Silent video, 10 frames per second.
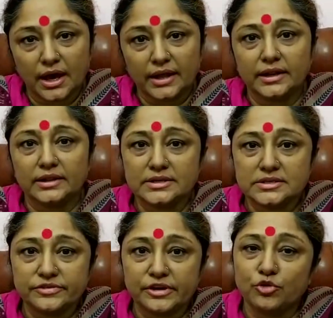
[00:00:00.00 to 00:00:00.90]
and in
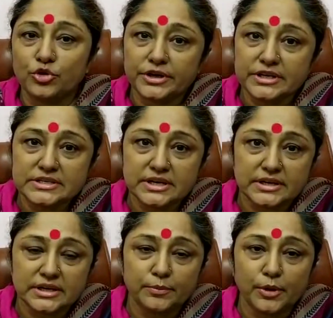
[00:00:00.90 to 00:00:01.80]
this we have already
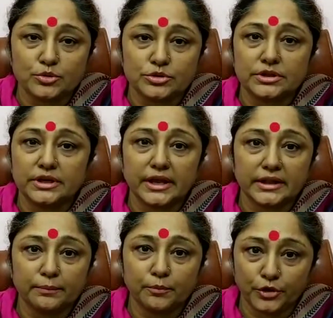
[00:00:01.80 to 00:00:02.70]
studied about the
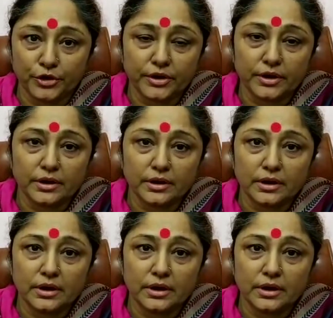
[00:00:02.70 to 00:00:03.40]
kingdom Monera,